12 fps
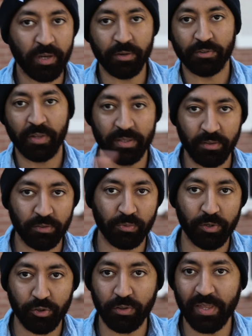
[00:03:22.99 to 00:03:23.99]
I also had to
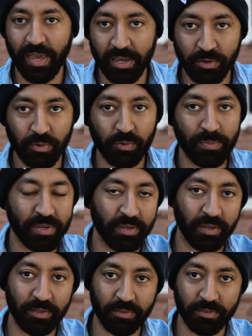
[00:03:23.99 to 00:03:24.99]
switch the angle
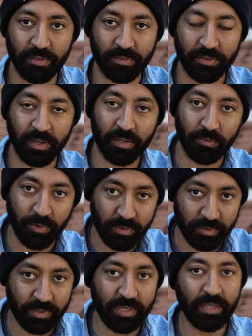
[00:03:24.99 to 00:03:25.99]
because the sun
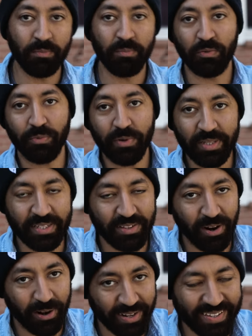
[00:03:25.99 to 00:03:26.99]
was getting me really
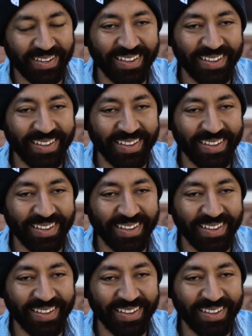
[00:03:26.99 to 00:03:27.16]
dark.